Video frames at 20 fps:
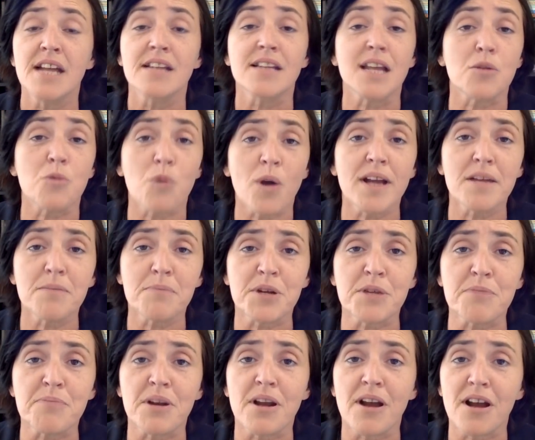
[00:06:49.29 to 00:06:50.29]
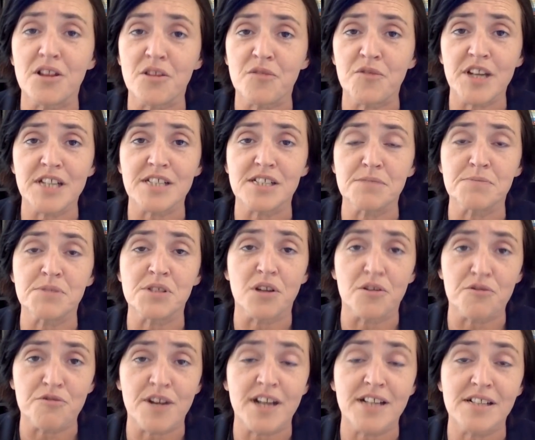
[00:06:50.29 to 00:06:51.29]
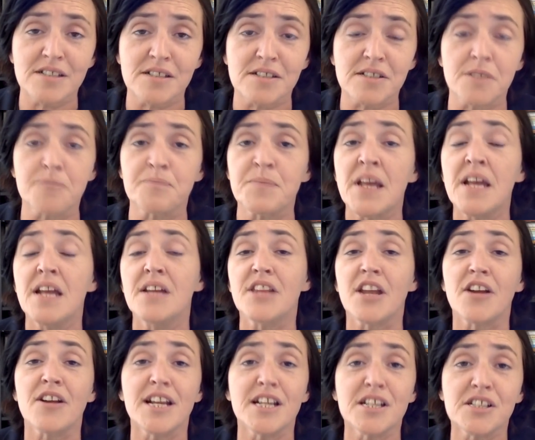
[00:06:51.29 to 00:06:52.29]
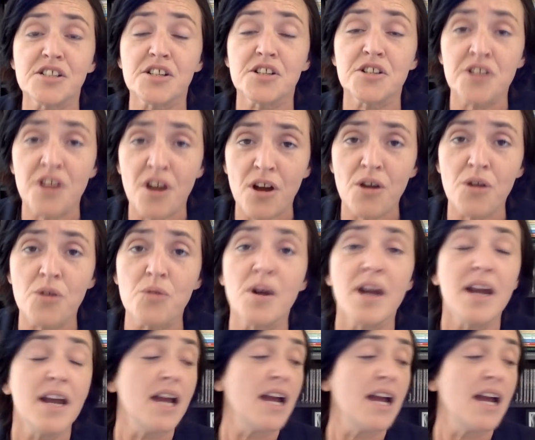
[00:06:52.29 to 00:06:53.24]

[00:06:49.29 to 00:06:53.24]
that white people are the victims of racism. There is no